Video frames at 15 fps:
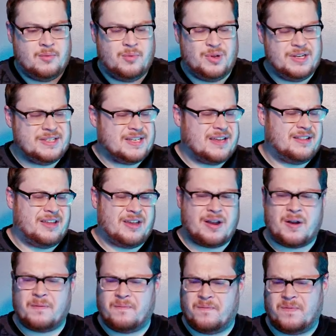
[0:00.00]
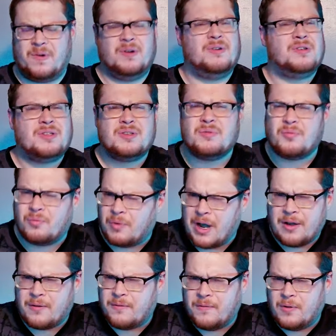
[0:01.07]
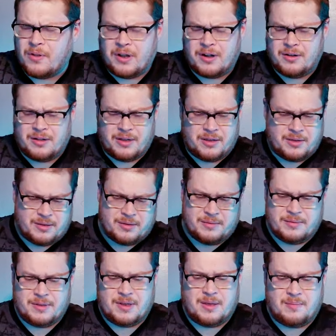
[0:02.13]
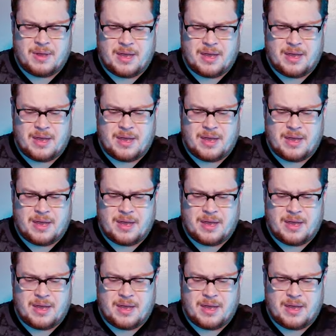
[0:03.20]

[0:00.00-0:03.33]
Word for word: What is that, like our first rare full art? Like, come